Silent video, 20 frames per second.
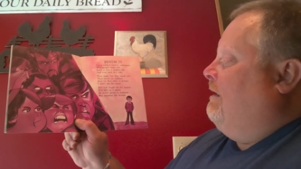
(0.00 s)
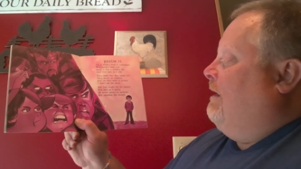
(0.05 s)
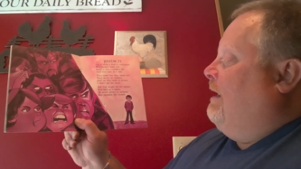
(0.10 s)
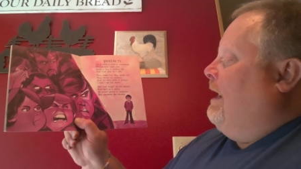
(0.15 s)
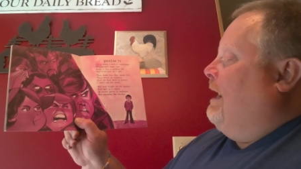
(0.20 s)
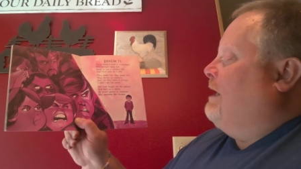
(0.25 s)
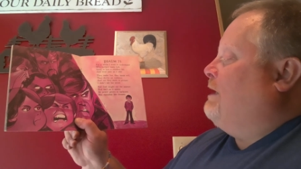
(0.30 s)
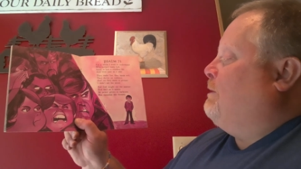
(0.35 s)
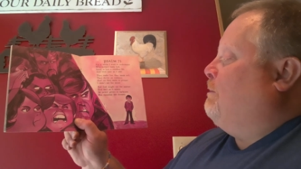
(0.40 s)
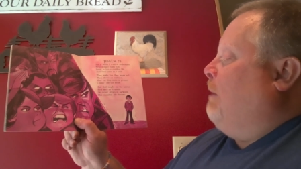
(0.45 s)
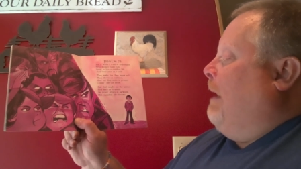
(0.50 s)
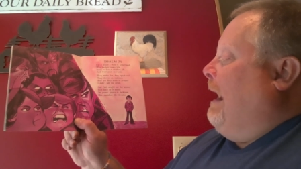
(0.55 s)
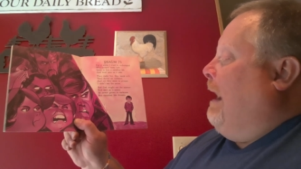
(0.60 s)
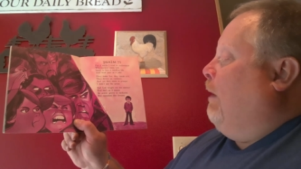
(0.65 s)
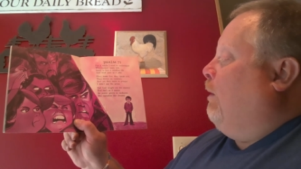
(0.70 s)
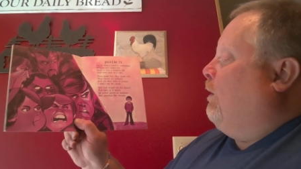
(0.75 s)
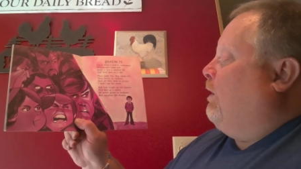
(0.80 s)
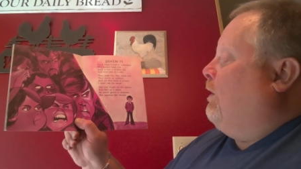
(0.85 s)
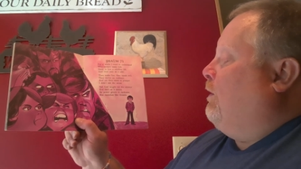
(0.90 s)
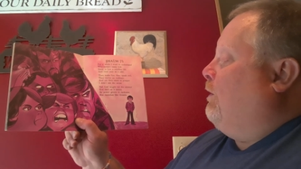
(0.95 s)
its
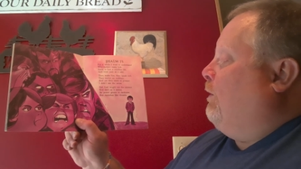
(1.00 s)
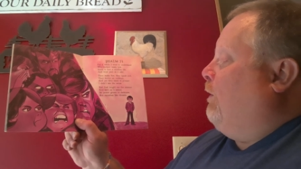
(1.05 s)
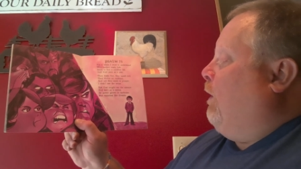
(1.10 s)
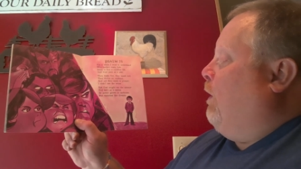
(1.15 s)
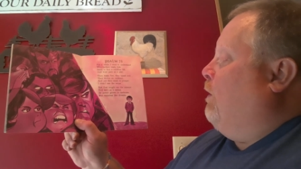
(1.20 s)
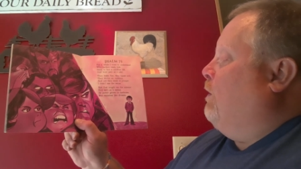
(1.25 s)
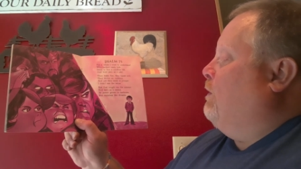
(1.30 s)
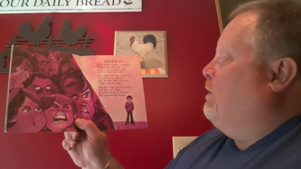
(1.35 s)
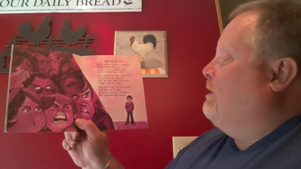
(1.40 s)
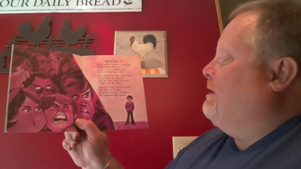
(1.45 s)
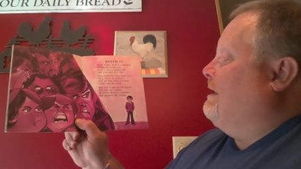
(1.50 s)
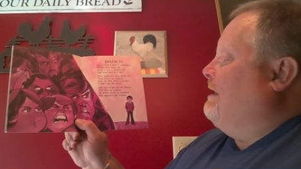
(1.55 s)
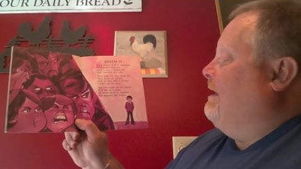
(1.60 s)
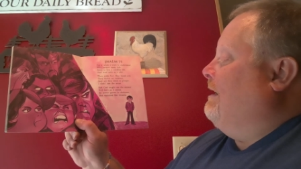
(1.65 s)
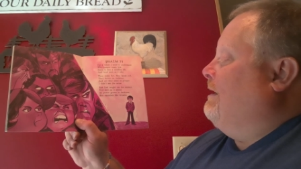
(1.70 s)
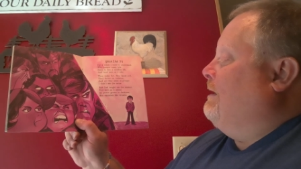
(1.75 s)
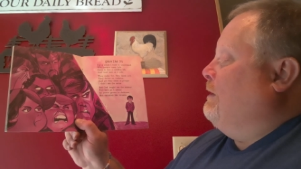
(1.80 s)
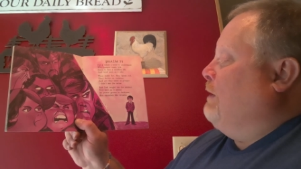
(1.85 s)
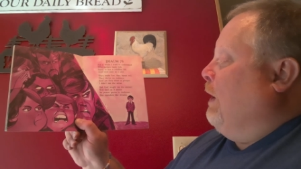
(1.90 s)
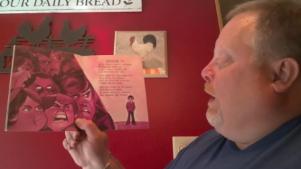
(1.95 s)
power grows
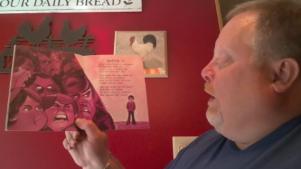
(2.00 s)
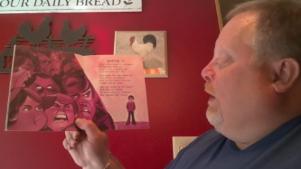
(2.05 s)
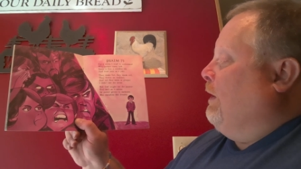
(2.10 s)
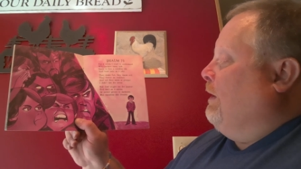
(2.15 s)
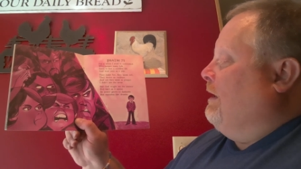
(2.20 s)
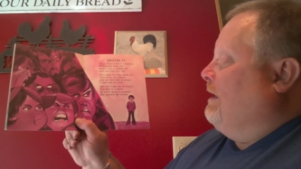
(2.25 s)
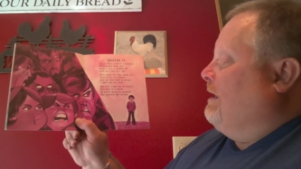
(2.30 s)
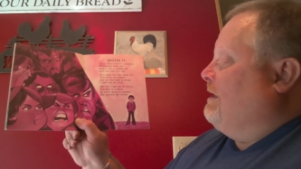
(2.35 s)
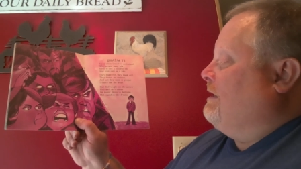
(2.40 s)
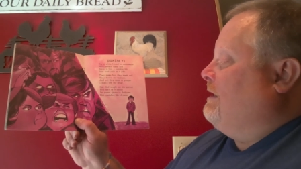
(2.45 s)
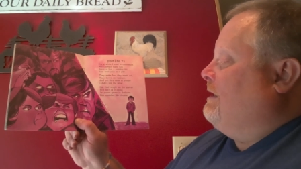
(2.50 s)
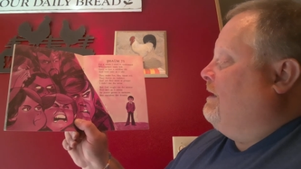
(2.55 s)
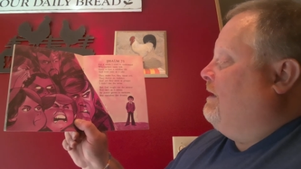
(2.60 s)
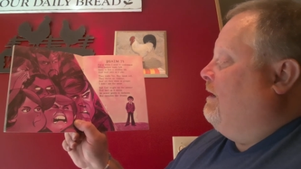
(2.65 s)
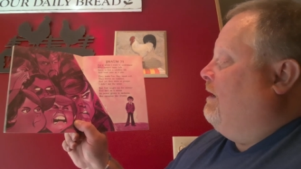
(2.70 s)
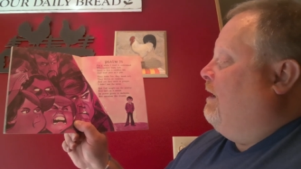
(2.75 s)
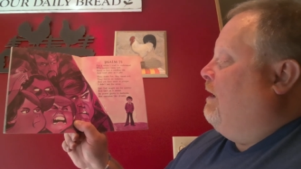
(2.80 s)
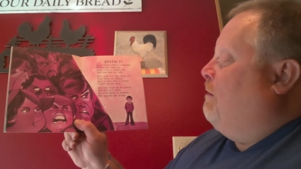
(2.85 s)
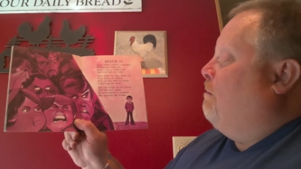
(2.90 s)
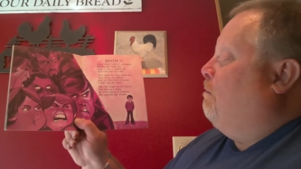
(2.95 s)
in darkness,
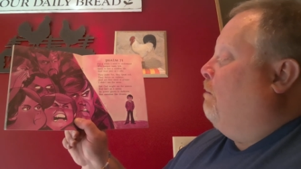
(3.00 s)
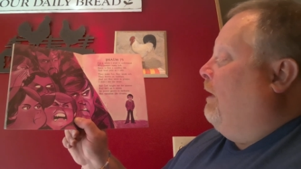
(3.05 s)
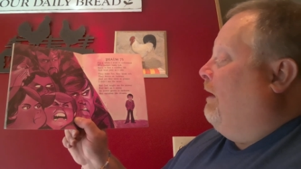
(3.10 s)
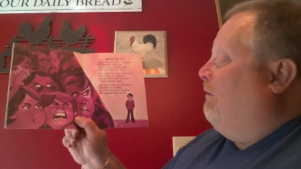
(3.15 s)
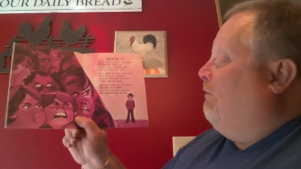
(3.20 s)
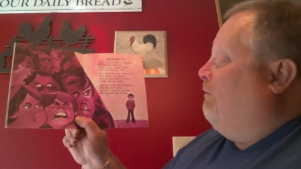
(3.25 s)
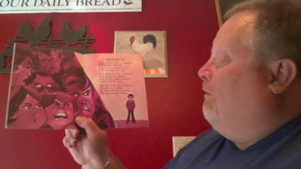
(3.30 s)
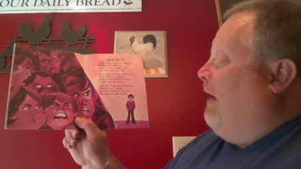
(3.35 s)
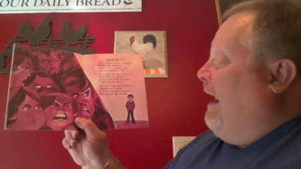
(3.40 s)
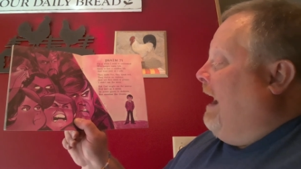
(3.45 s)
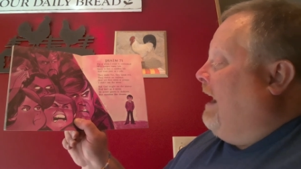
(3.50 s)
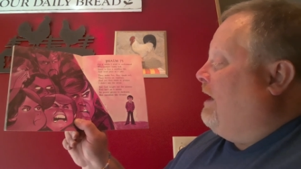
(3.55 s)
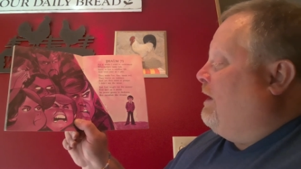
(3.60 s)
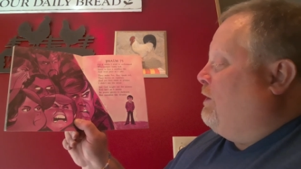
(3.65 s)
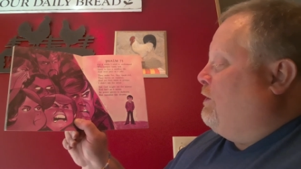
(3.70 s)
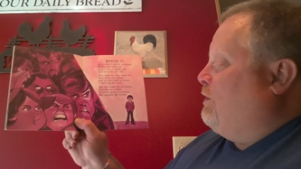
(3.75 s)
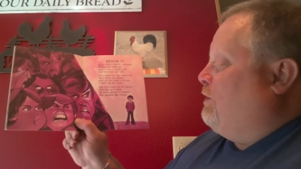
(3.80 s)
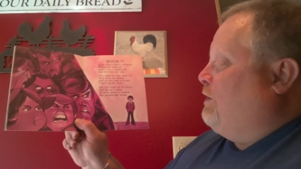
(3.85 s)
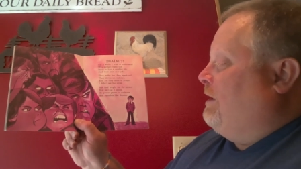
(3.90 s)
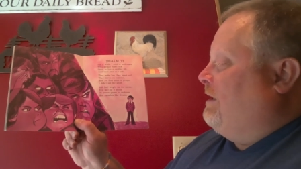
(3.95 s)
but
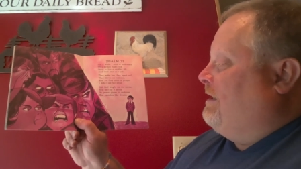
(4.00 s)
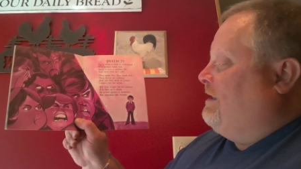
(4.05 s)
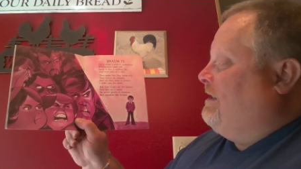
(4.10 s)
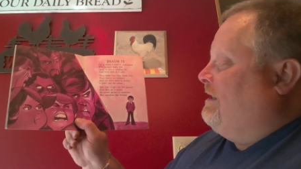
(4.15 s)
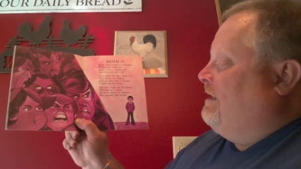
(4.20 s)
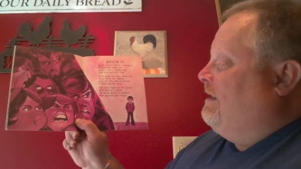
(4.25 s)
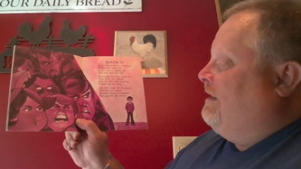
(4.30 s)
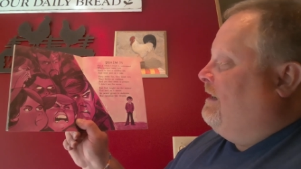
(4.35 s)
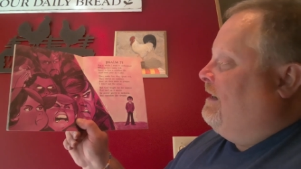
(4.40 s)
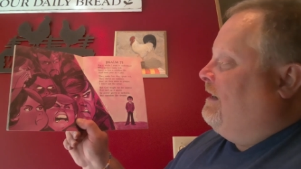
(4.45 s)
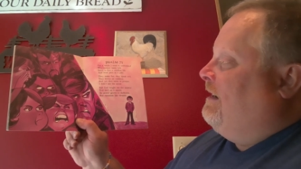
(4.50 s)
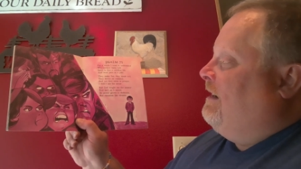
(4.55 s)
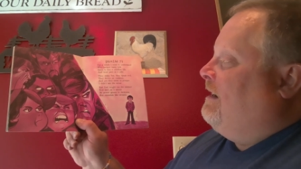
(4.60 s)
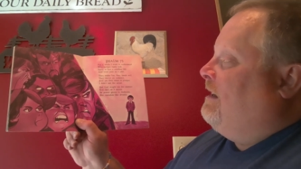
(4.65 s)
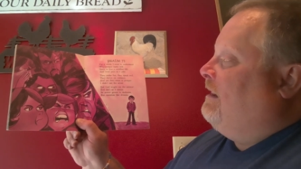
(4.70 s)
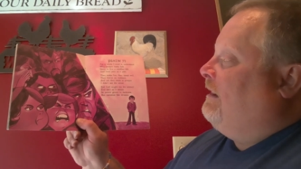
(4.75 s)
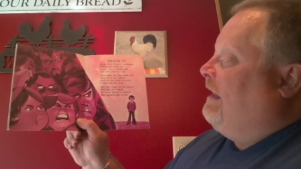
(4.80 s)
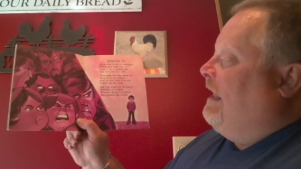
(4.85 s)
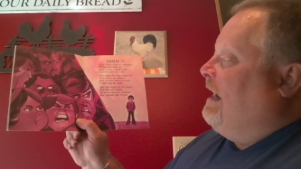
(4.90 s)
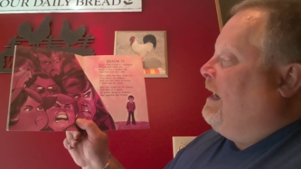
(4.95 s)
vanishes
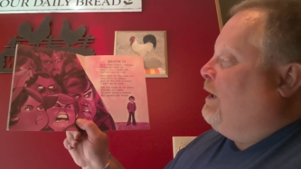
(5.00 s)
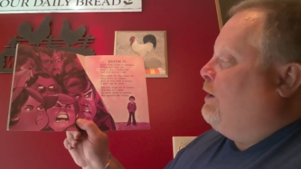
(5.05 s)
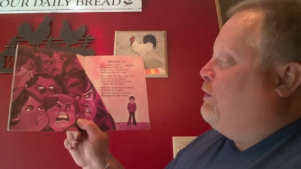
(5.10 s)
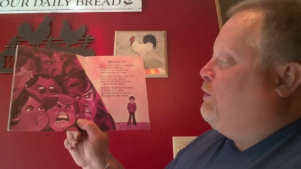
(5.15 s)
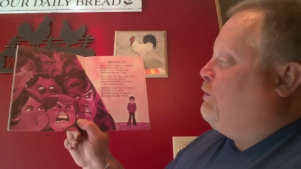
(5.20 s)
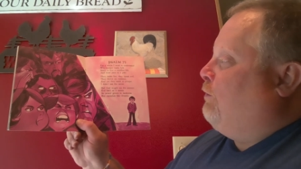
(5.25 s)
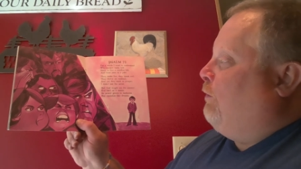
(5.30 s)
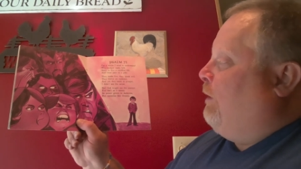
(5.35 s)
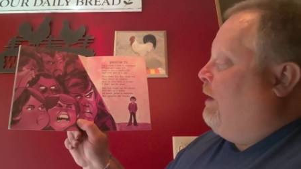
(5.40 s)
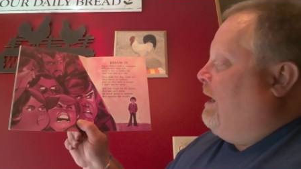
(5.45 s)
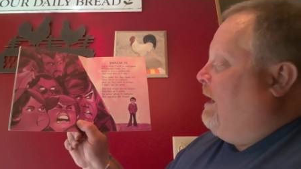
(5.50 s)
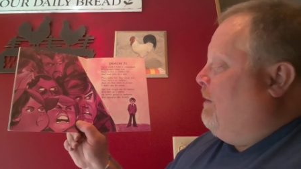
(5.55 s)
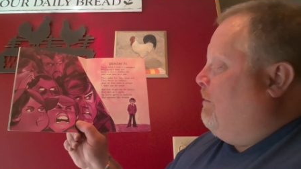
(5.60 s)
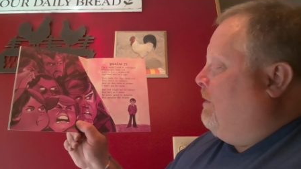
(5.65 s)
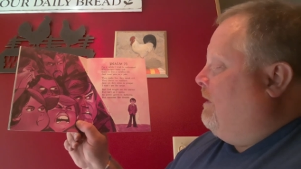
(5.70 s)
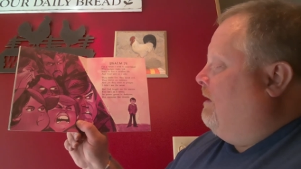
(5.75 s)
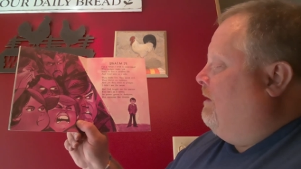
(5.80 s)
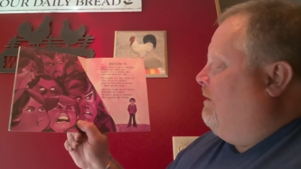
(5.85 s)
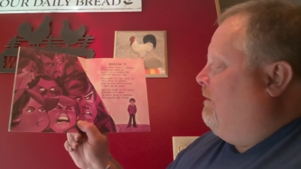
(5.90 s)
like a dream.